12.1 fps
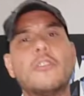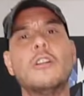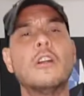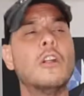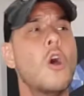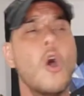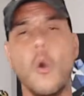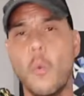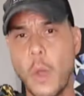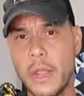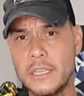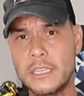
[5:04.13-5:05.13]
heard,
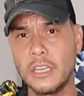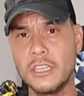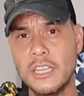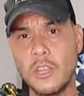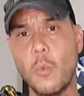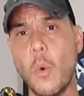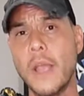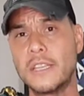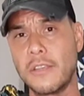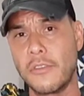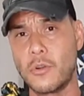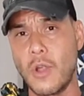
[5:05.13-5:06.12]
wait until you see the whites
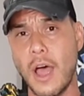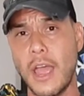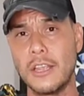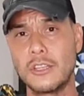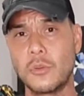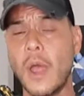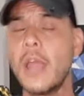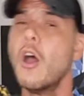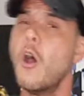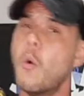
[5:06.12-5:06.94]
of their eyes, right?